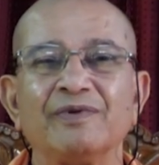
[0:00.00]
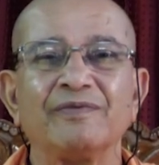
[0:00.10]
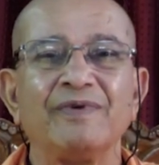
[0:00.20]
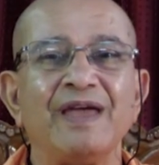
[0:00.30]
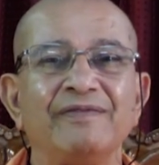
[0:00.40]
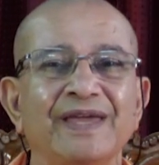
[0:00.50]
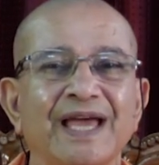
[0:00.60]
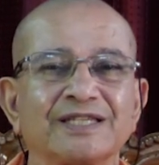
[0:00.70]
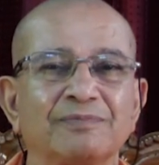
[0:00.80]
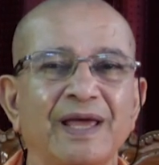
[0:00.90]
way we
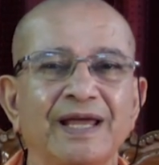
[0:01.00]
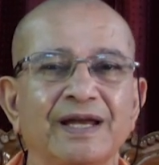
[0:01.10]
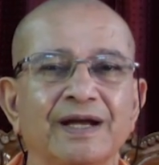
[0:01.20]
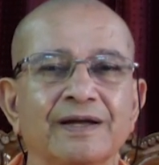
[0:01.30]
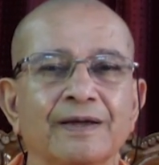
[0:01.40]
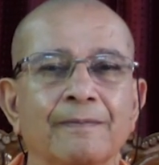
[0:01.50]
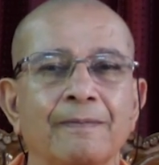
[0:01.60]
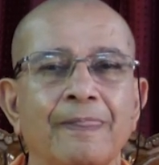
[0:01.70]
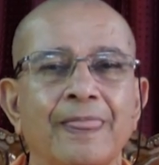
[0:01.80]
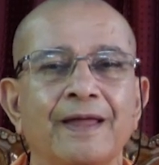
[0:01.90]
explain it,
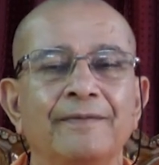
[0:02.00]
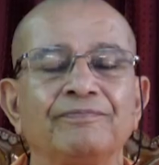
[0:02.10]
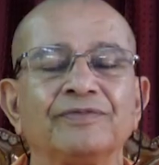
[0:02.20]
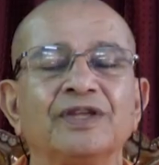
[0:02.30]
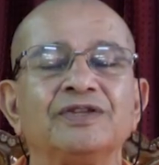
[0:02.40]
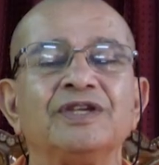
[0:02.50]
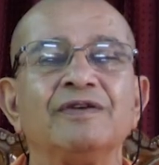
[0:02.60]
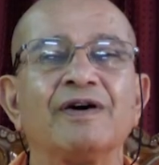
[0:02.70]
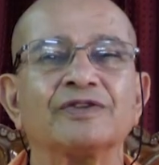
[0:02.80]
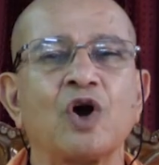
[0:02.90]
the
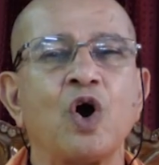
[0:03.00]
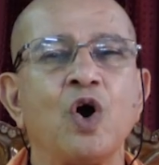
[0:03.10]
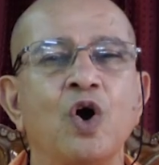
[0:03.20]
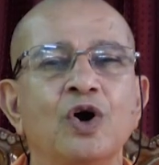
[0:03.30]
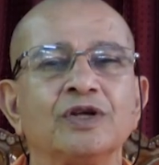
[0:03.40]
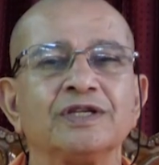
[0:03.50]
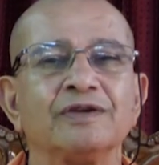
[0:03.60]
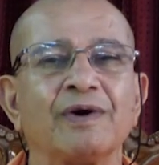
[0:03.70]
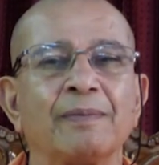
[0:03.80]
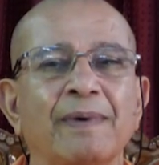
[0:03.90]
jivas, all
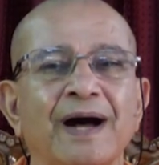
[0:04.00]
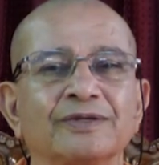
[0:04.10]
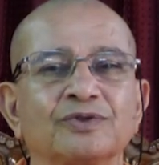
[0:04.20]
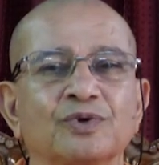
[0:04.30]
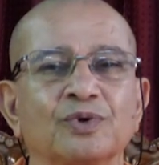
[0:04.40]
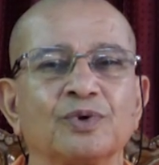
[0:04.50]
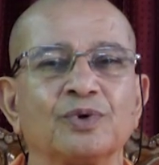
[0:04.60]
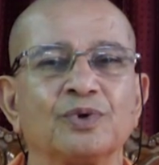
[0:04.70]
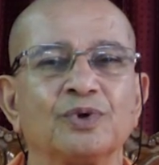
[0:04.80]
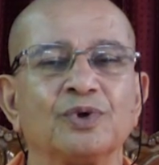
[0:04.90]
jiva pass through
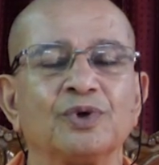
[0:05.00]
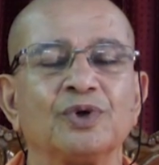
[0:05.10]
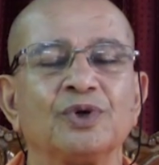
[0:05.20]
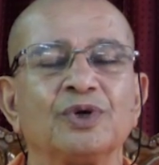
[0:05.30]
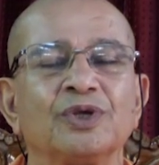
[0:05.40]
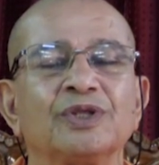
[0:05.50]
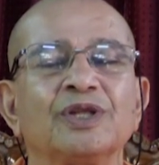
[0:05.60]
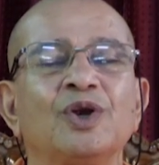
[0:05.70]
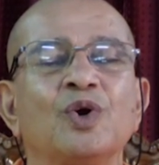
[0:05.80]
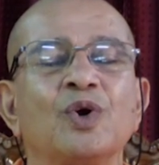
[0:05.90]

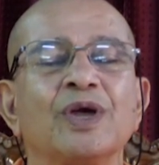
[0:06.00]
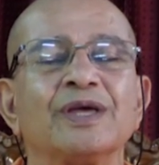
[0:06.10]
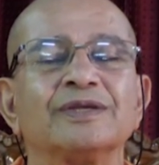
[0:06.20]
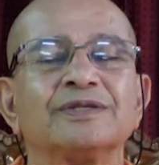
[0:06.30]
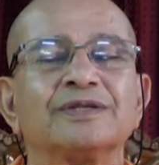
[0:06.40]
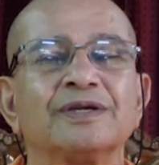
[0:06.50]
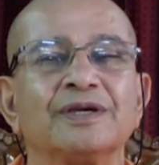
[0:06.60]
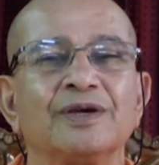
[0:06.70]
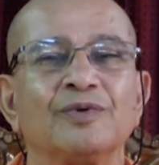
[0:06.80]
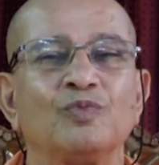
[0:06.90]
the lowest
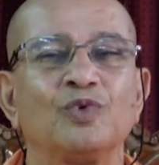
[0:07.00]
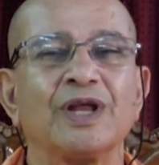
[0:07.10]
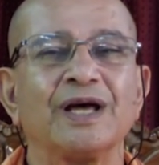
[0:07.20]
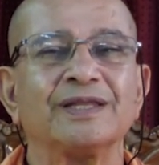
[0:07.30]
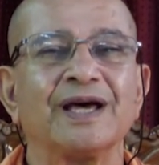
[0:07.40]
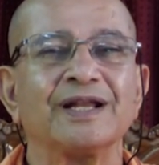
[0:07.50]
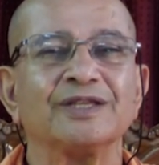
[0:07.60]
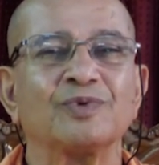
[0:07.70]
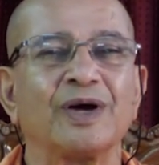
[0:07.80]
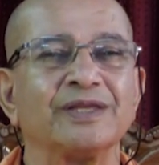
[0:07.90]
Muladhara,
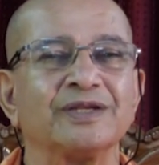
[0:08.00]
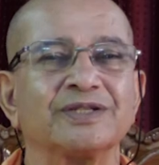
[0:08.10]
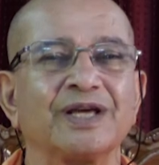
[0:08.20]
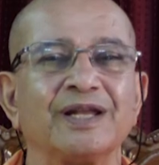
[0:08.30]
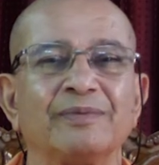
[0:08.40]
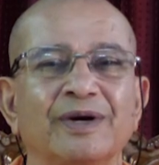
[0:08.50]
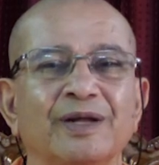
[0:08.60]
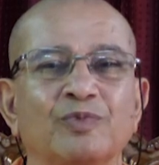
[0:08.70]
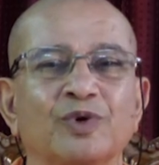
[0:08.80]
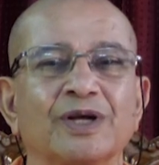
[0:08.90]
Swadhisthana,
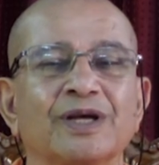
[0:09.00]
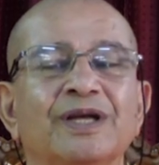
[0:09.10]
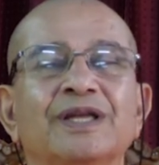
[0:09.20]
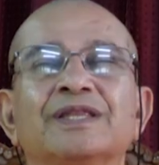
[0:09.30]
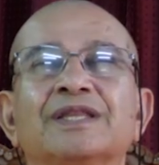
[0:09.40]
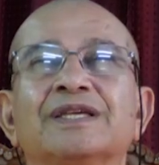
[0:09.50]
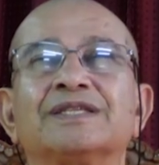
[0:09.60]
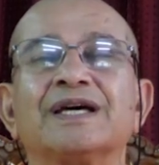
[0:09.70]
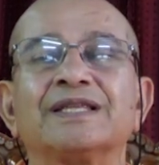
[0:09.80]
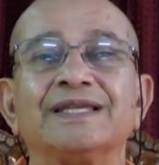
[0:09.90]
Manipura. These
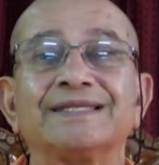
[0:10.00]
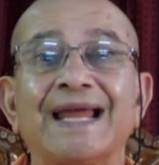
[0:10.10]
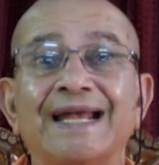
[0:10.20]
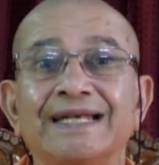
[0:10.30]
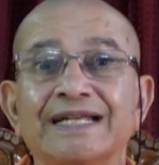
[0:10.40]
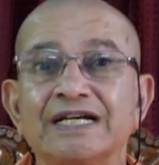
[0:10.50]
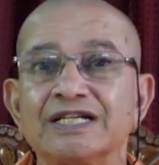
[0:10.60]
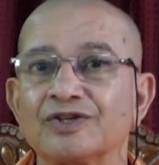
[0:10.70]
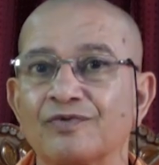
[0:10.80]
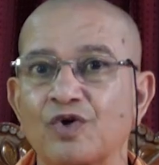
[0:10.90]
are the
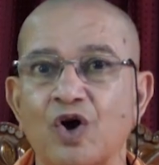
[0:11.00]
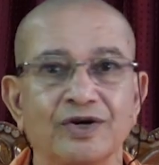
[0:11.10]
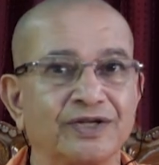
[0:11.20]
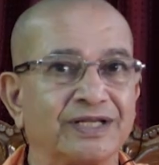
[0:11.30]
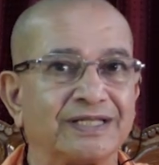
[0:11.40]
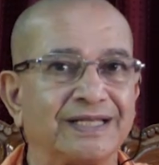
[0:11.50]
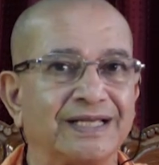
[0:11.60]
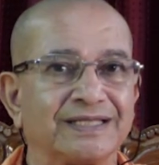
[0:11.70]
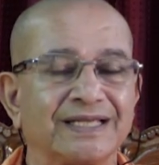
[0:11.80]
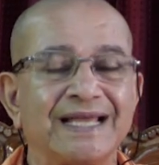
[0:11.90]
centers of
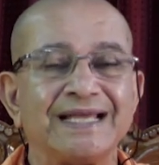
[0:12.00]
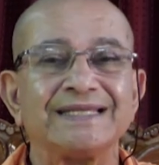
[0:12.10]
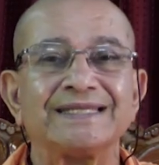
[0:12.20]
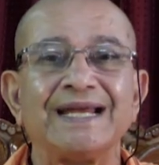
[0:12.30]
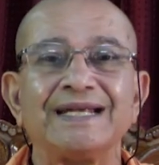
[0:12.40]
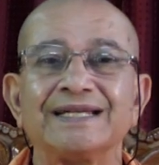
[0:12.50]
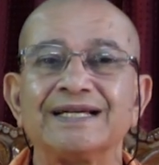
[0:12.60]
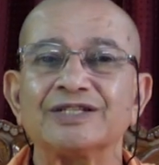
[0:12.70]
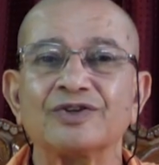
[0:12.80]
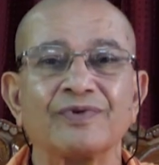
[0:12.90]
consciousness,
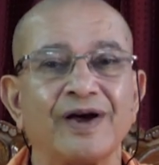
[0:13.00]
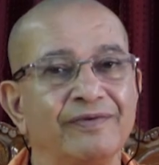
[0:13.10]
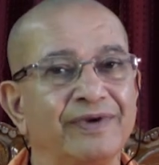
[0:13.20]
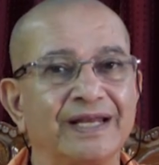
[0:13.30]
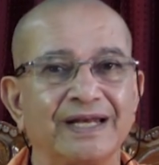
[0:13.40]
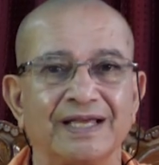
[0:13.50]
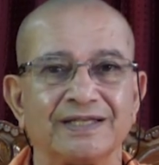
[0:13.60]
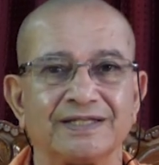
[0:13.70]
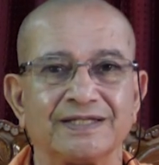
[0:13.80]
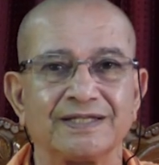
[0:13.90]
centers of
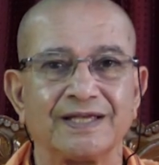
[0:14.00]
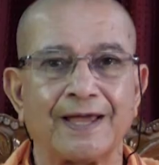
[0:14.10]
awareness.